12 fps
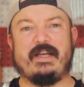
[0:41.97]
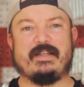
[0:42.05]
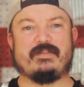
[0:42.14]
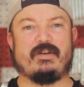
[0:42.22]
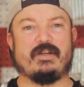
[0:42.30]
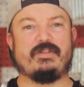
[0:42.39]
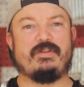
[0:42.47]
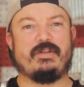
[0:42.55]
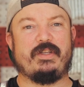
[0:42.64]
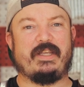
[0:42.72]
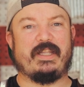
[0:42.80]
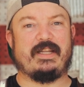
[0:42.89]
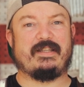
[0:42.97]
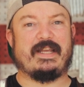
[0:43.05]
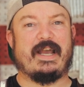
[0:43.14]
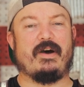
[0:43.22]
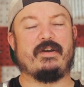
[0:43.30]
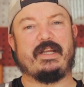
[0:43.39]
as long as you can get it
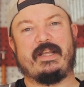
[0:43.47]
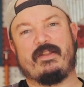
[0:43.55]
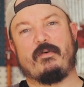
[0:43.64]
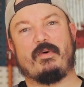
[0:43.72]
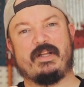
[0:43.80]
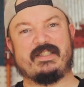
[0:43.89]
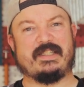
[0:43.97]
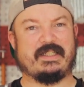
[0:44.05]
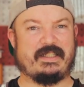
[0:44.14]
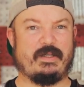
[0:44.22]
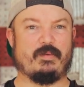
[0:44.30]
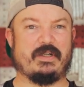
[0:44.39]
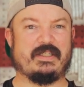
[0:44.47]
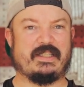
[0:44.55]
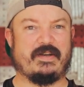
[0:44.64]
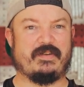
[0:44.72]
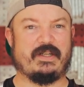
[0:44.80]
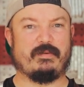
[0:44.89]
down in the 160,
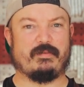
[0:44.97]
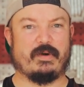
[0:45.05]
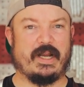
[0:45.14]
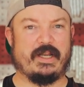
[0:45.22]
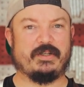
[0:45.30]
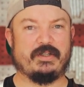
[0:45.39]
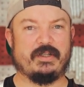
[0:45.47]
170 range.